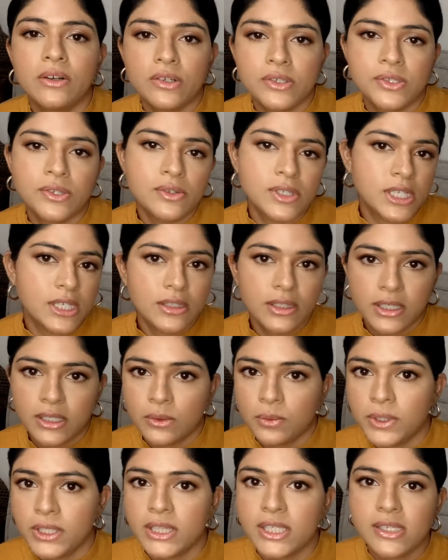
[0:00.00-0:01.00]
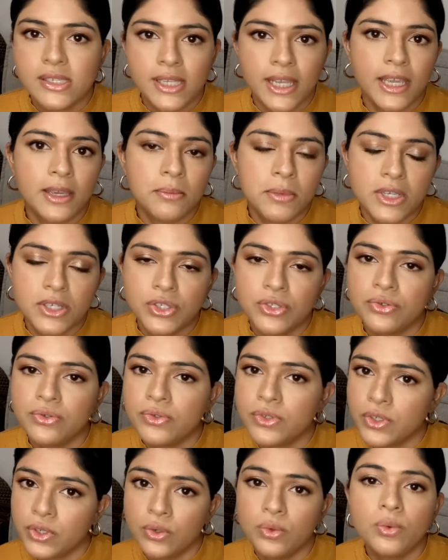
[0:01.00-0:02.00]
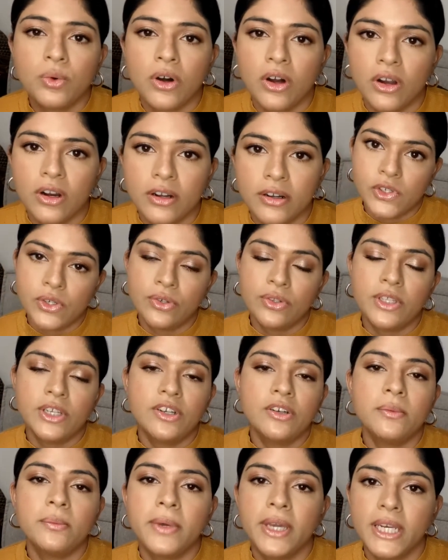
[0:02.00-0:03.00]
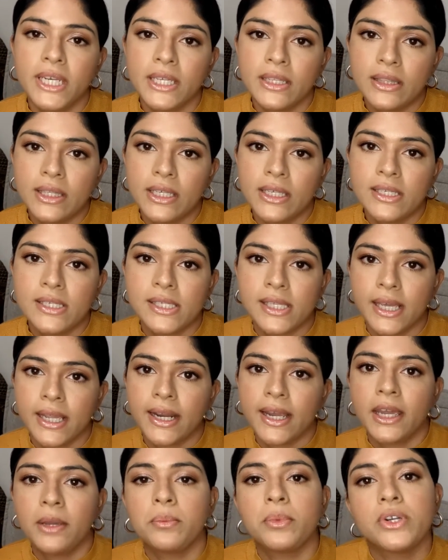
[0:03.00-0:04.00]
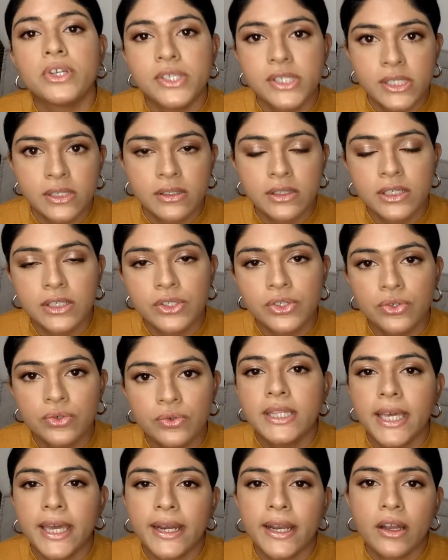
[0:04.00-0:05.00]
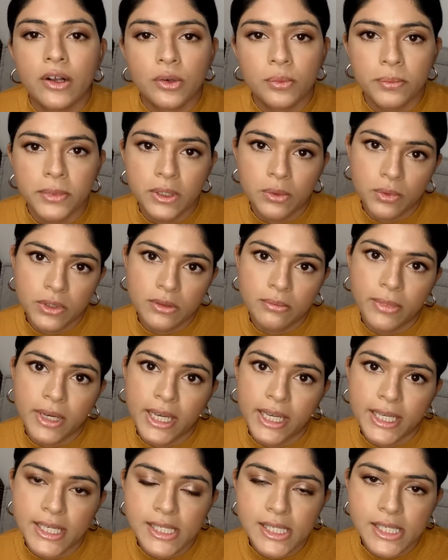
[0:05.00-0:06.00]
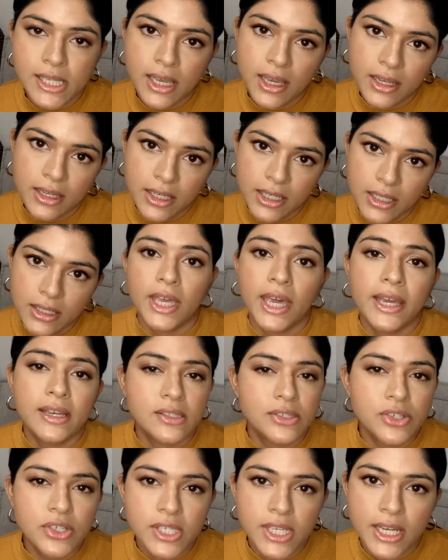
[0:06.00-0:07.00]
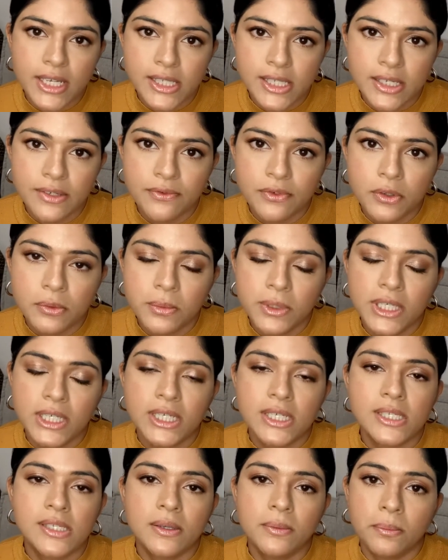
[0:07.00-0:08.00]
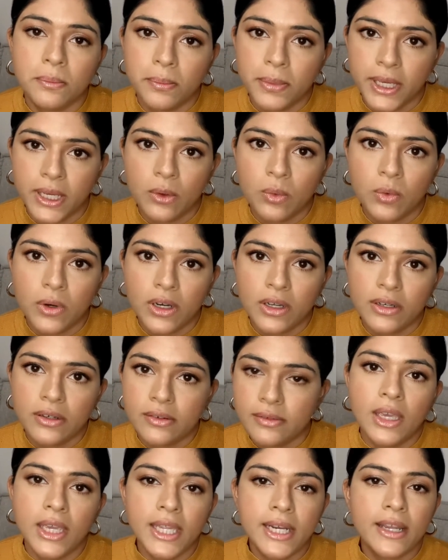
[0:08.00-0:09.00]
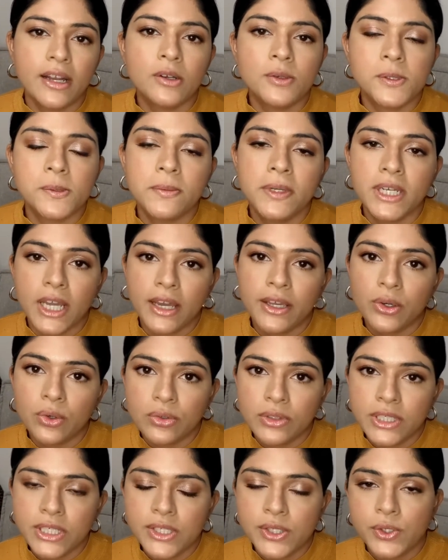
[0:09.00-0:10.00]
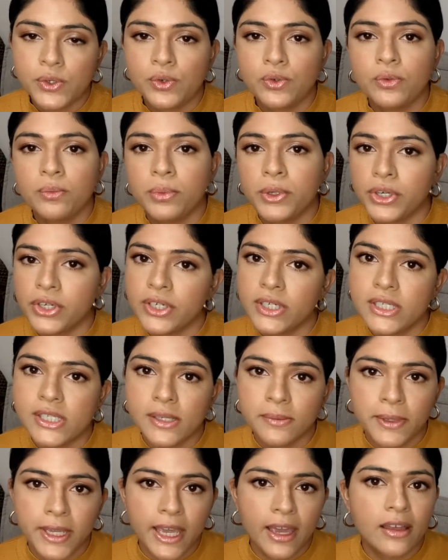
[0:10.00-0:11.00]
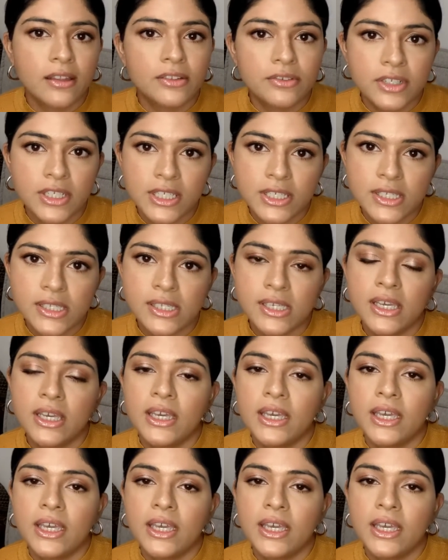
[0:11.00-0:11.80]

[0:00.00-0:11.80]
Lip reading: also dealing with the same issues you are. So there are many things that I personally do that help me with my anxiety. Exercising for me is a big one. It helps me not only to burn some calories